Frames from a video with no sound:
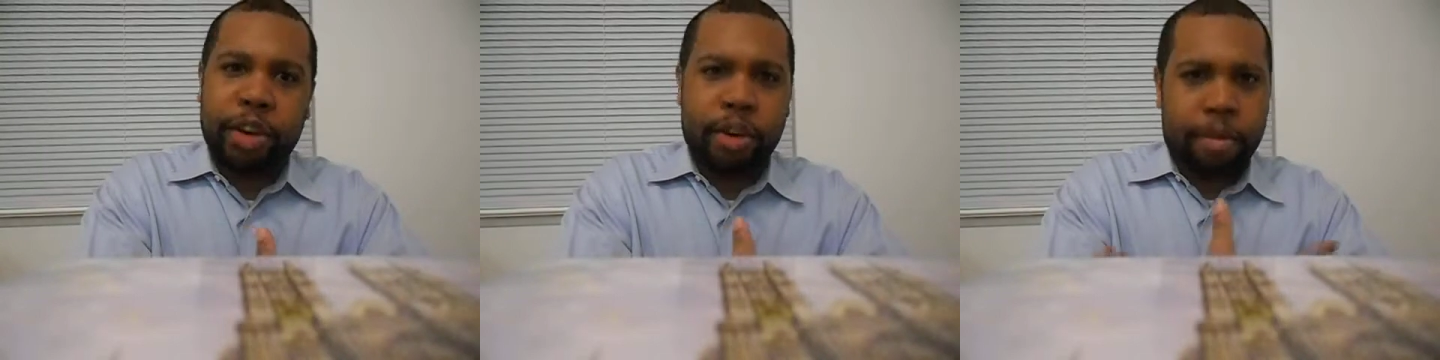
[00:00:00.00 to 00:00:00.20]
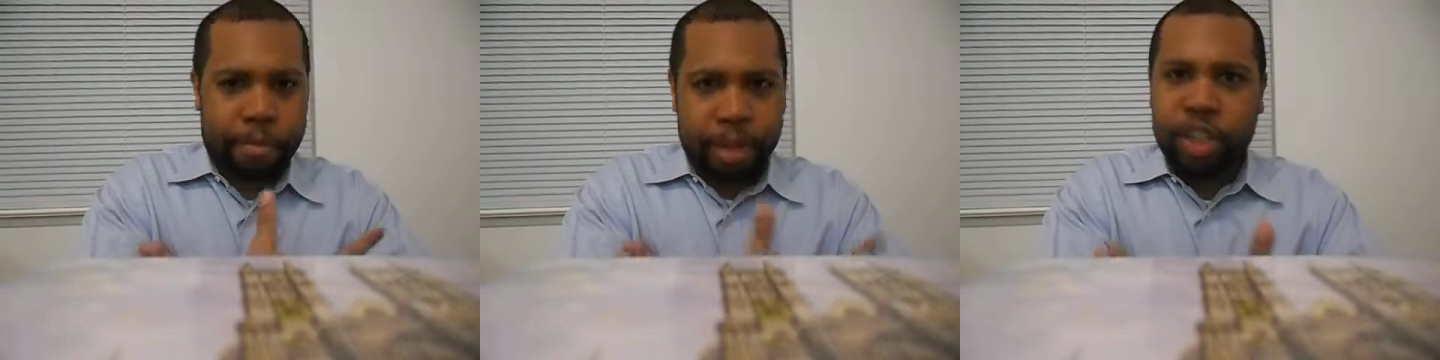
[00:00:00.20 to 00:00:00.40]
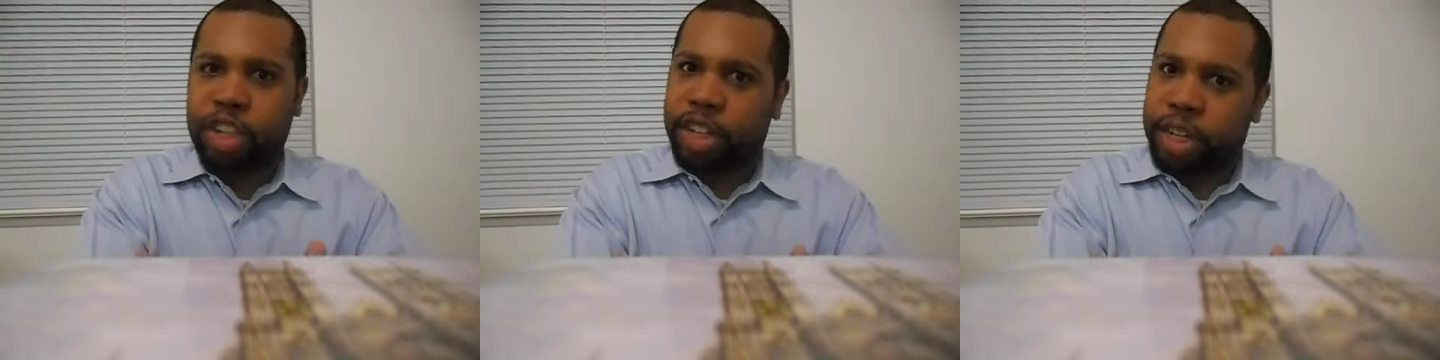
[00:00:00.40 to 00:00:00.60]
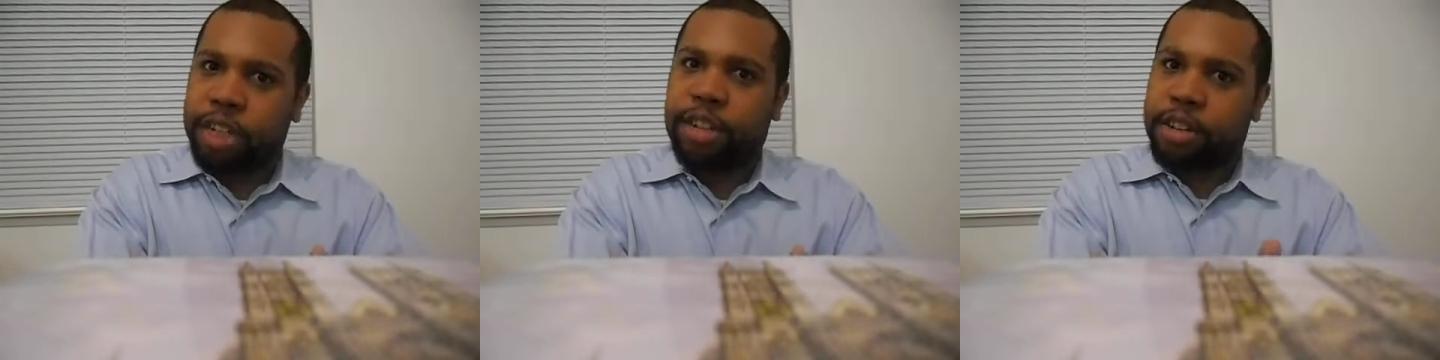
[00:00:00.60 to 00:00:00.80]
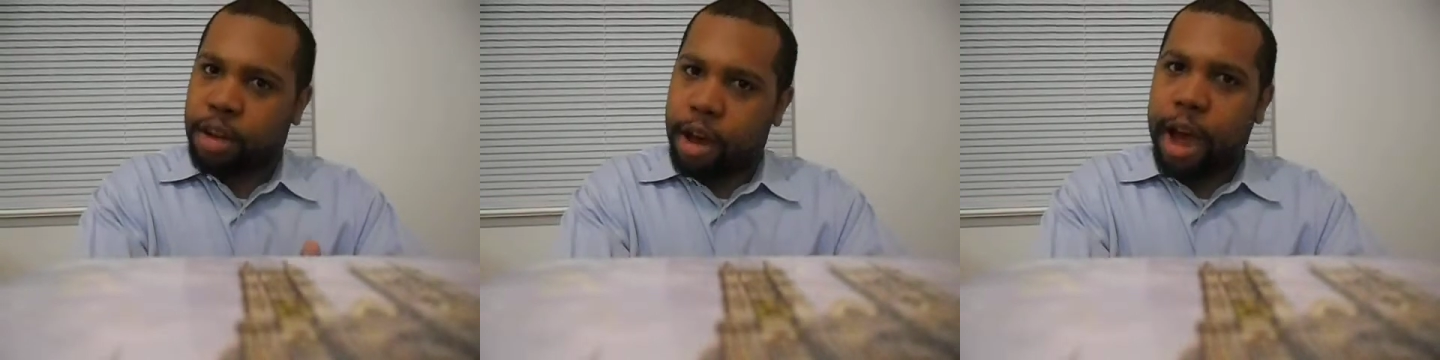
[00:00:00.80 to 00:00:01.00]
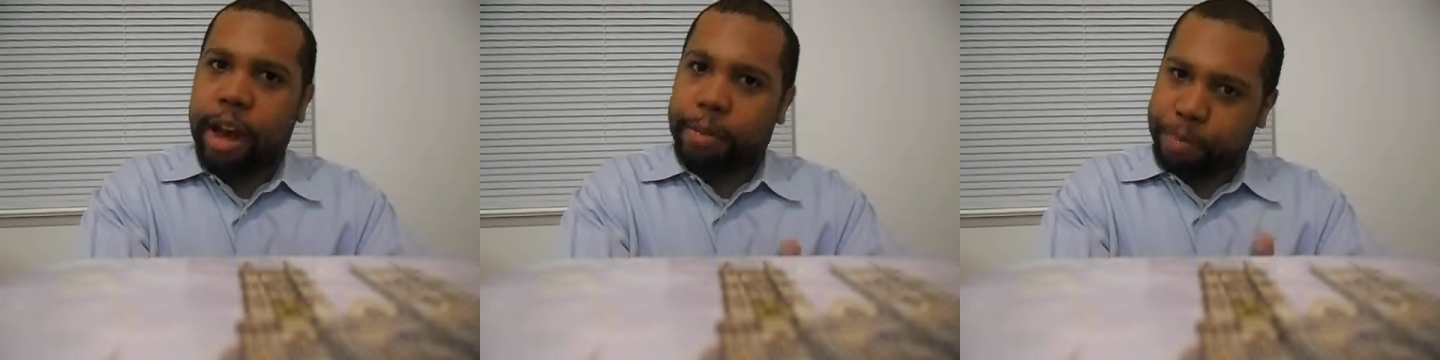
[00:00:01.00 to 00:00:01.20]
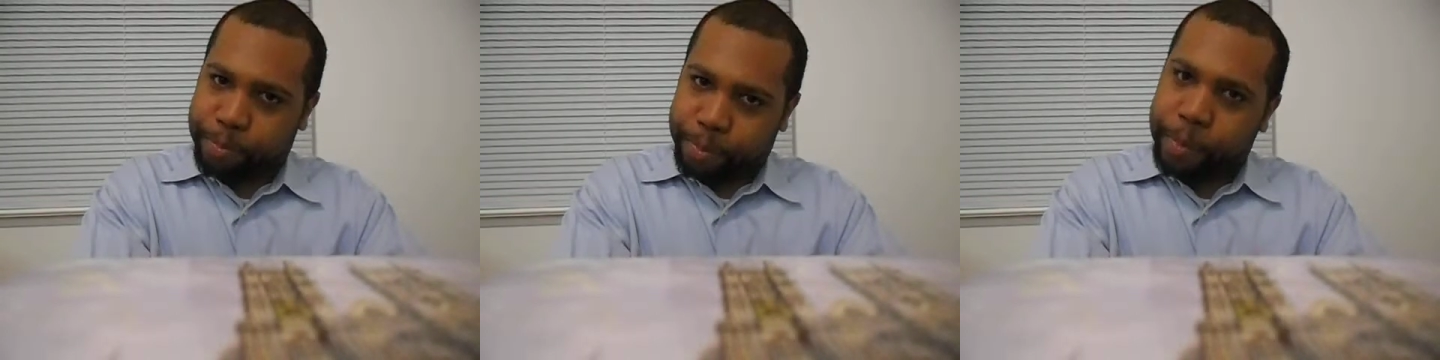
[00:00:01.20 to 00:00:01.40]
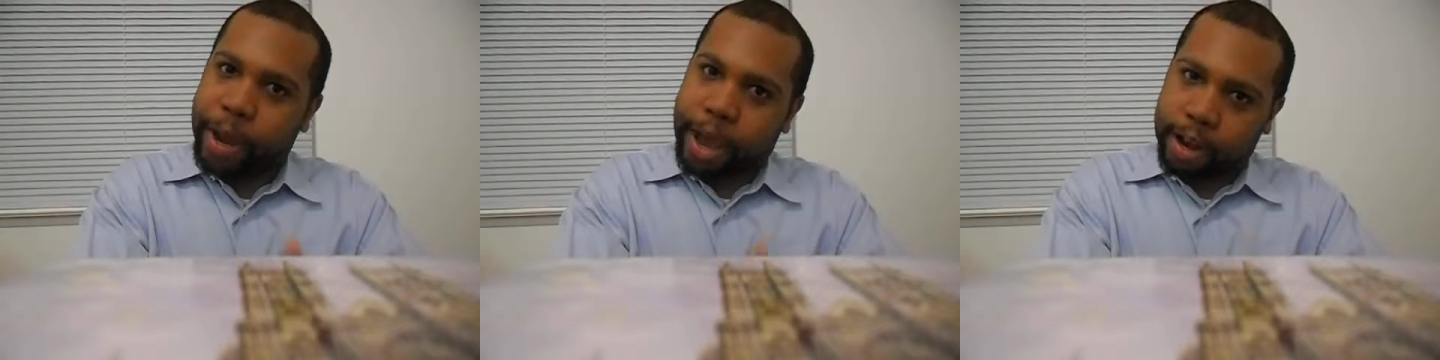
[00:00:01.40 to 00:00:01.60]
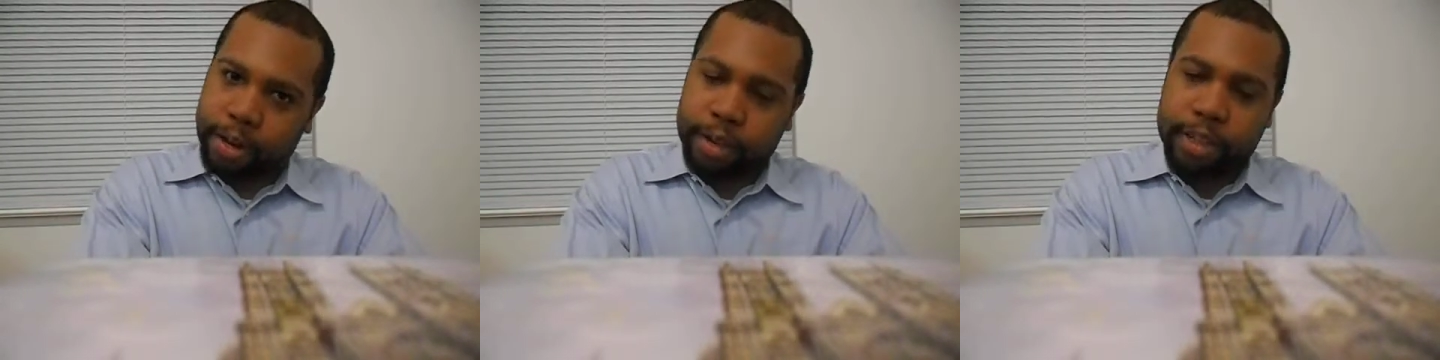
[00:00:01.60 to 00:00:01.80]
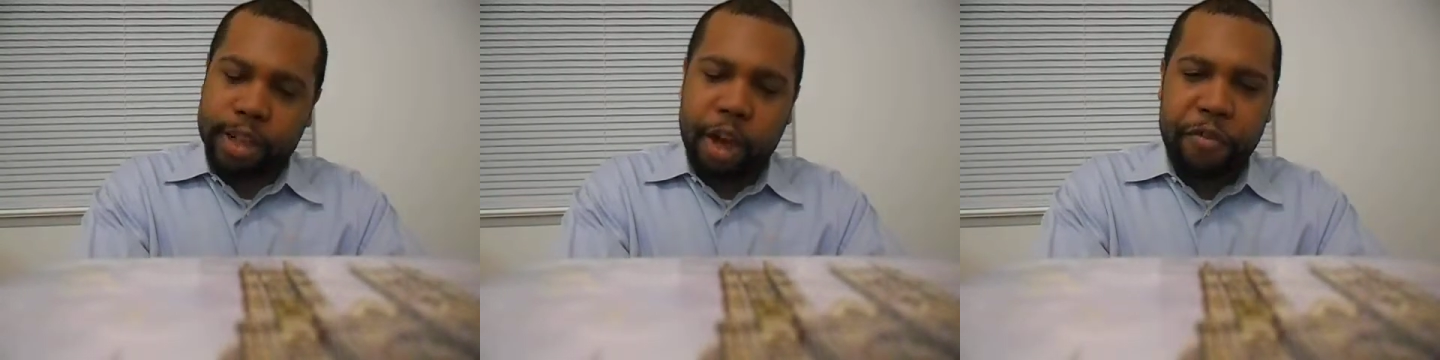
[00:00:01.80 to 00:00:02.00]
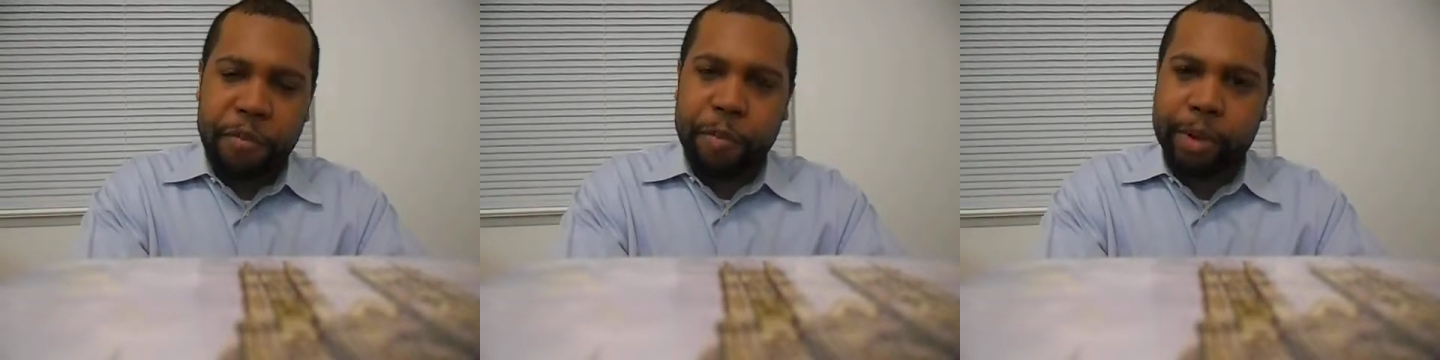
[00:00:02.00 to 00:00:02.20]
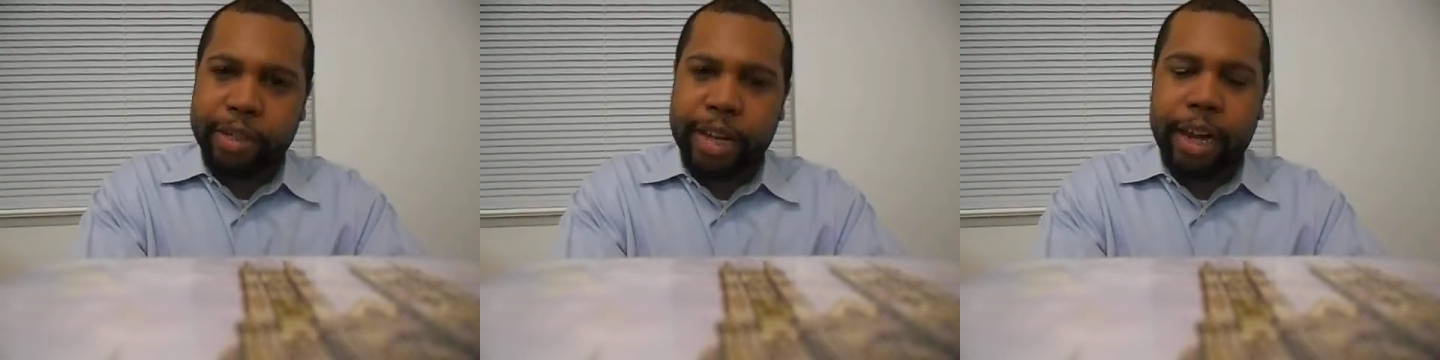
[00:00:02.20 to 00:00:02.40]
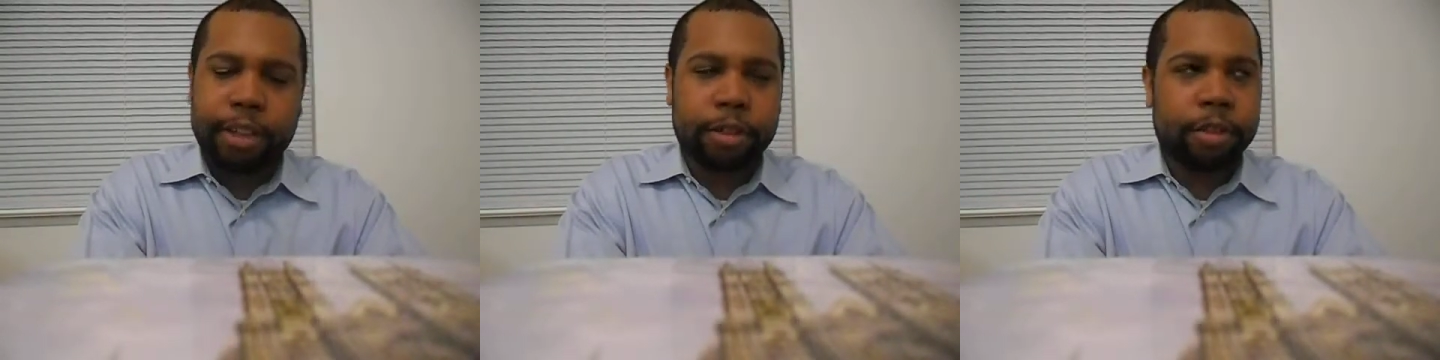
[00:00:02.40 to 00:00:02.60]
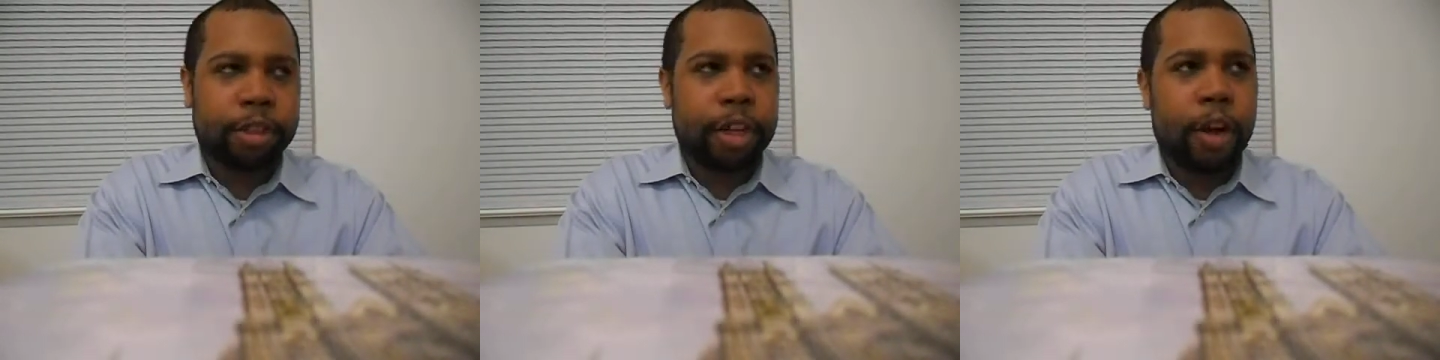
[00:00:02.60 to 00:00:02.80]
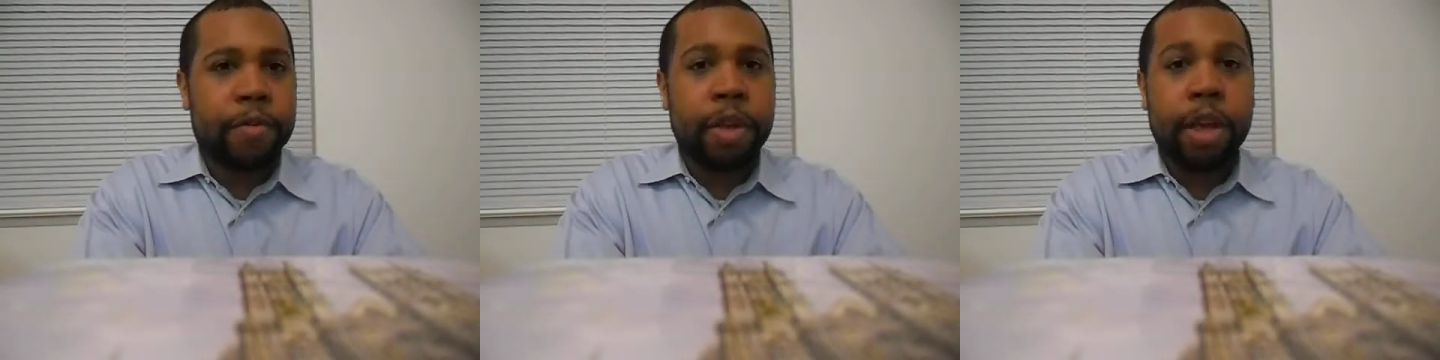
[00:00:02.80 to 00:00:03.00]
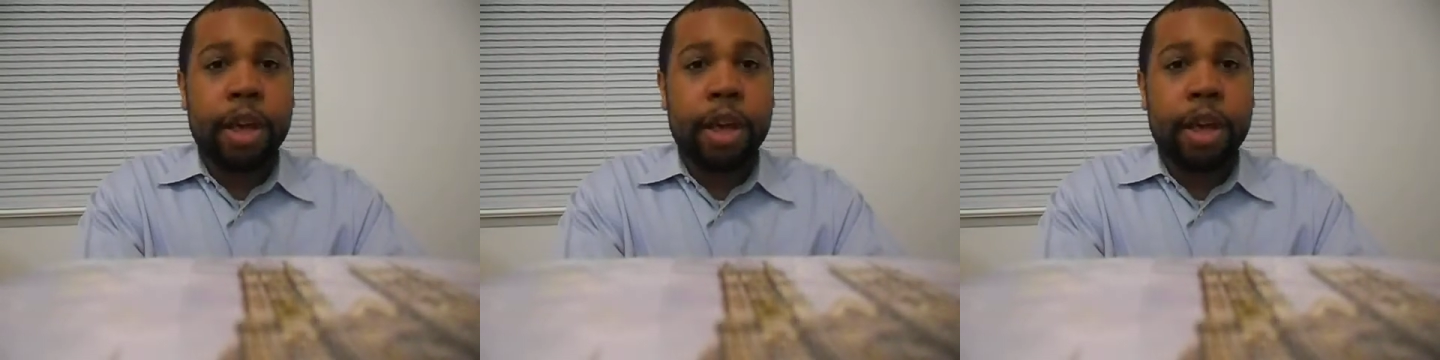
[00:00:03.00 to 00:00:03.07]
I mean, she needs to know how to handle herself and protect herself.